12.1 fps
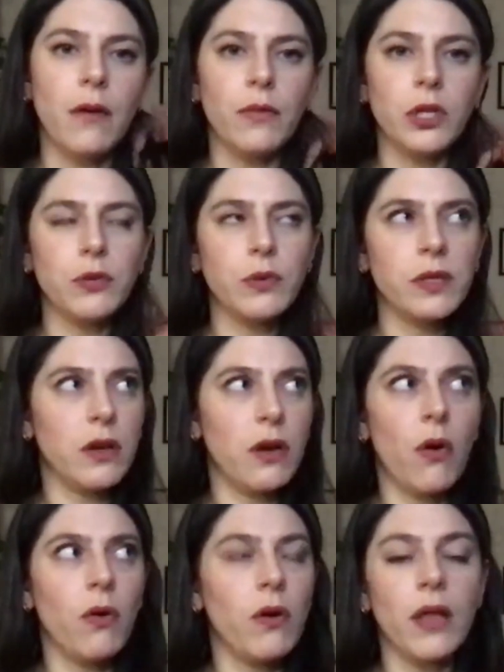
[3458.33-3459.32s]
which was a
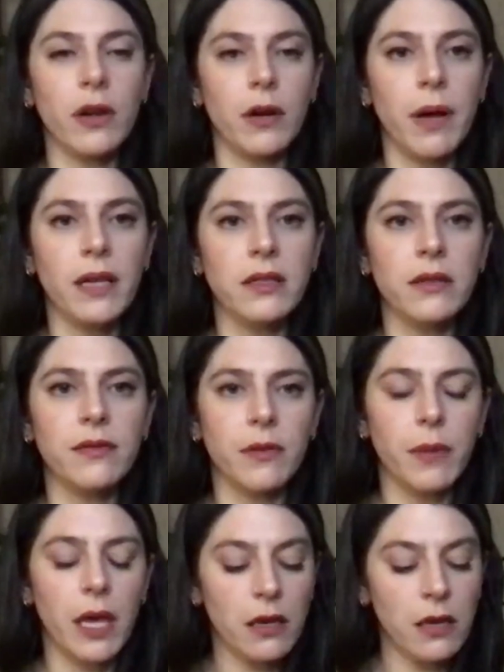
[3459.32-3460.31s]
whole other puzzle for me.